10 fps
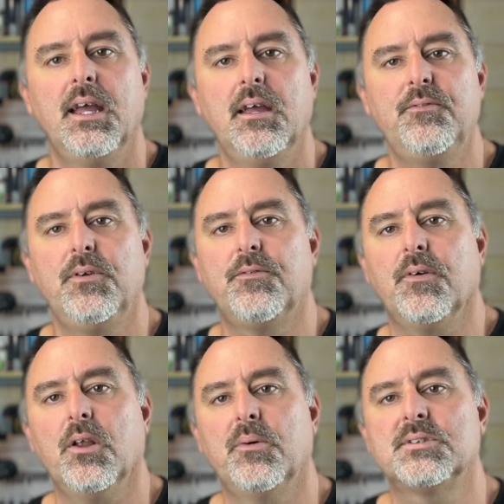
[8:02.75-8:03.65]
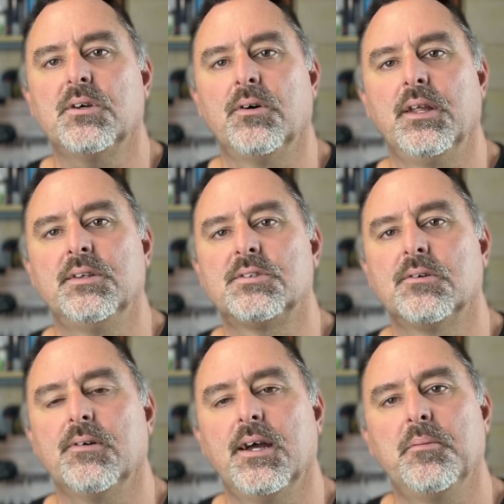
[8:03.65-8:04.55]
If you follow us on
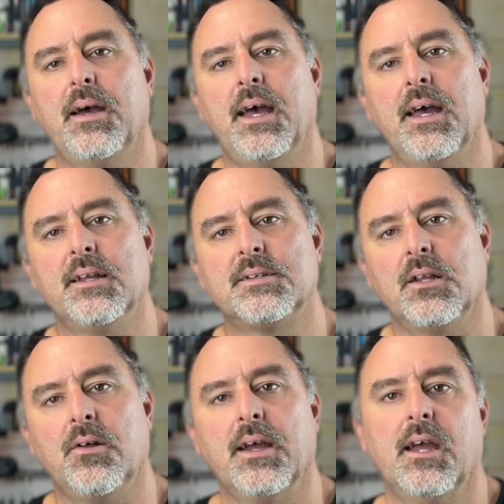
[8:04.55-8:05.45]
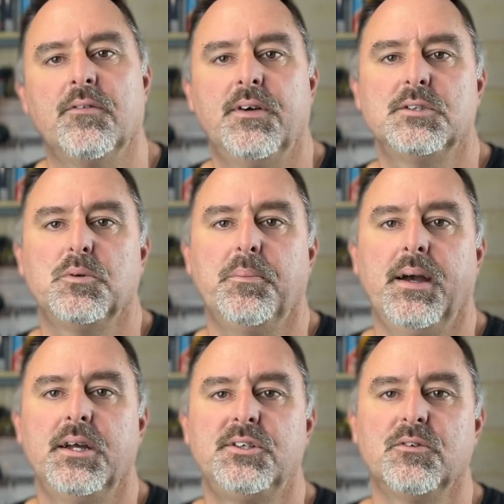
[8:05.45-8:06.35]
Instagram and like our Facebook
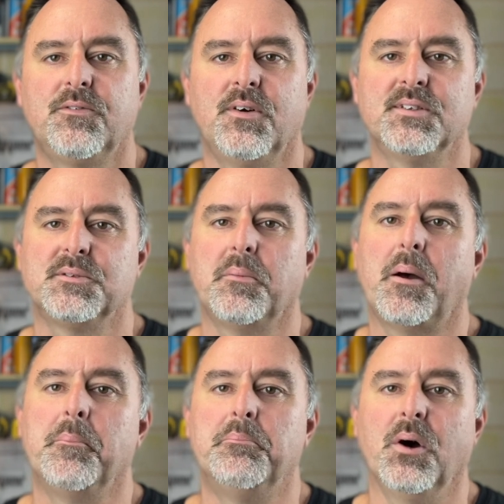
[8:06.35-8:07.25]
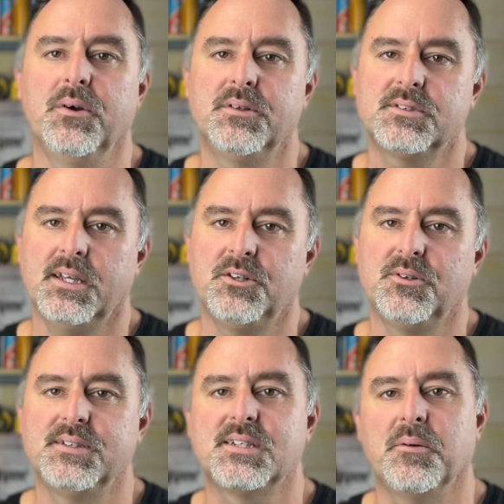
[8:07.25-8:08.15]
page, you'll find some bonus
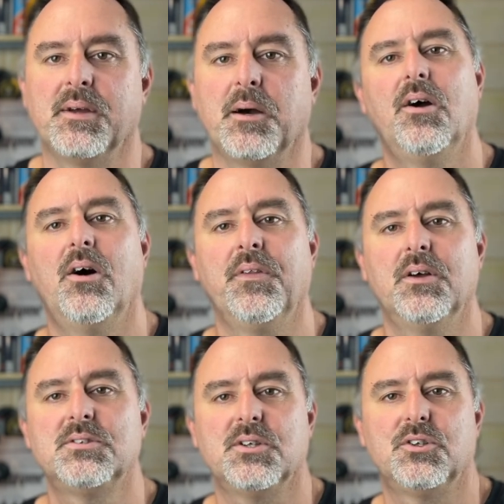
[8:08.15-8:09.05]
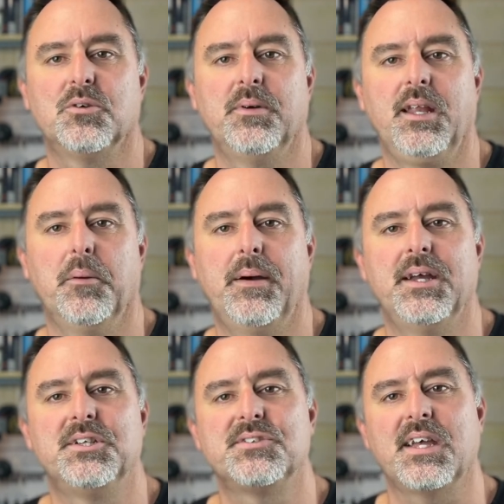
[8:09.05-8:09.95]
entries coming up on those social media
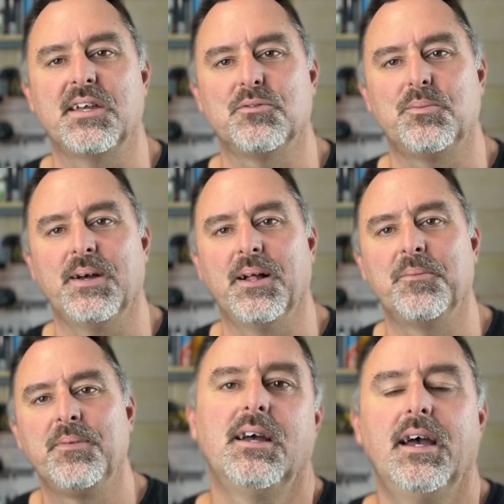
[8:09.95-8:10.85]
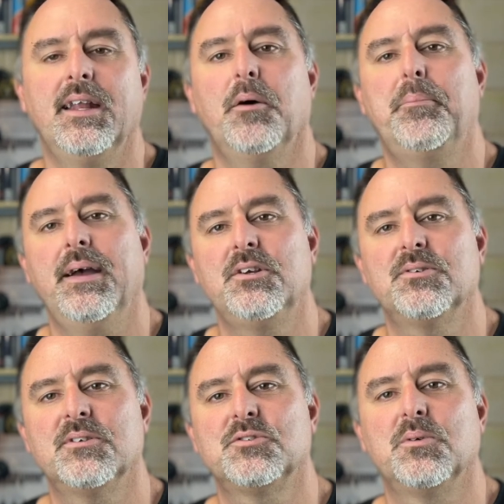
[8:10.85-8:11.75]
pages as well. And our
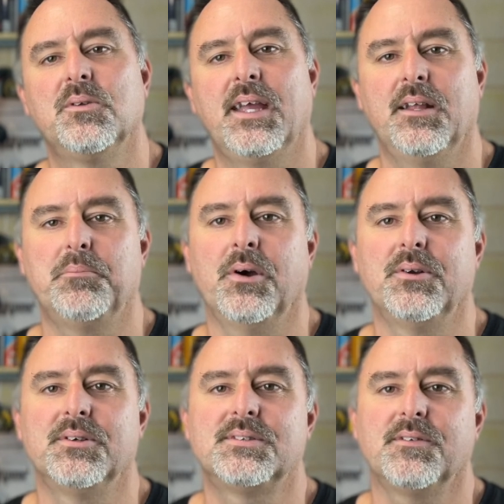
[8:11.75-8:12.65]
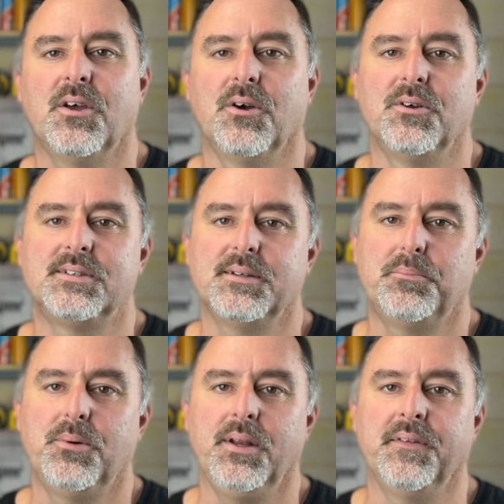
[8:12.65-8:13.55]
patrons will get bonus codes
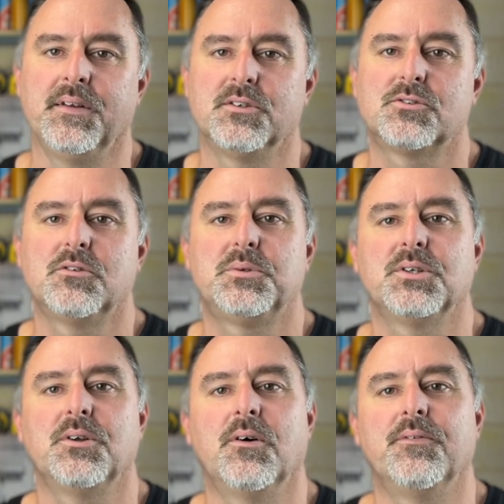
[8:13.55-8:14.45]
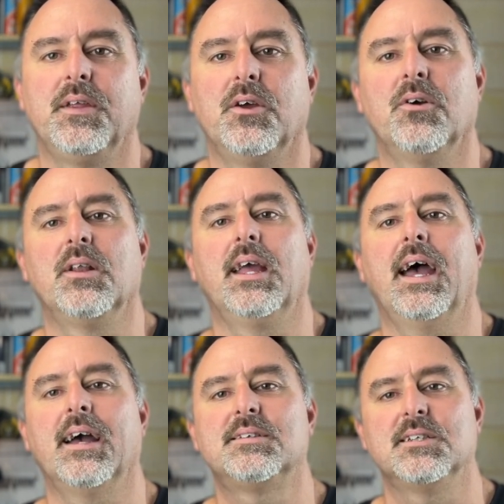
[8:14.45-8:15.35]
put in the description of the early
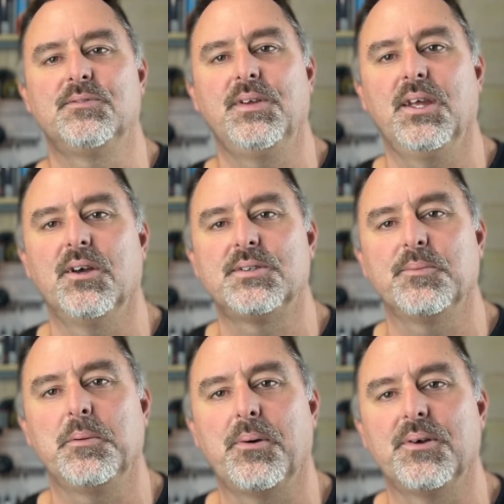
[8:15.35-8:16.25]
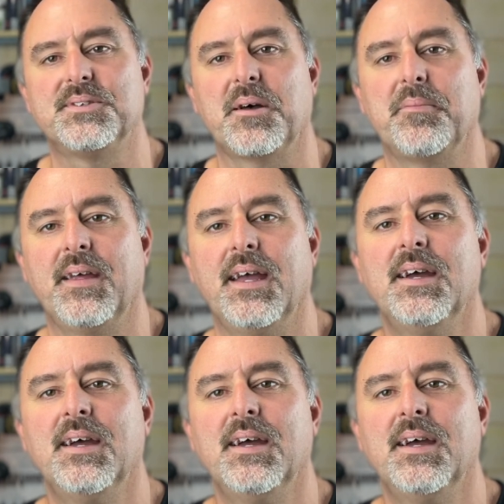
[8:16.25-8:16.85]
access videos that we post up there.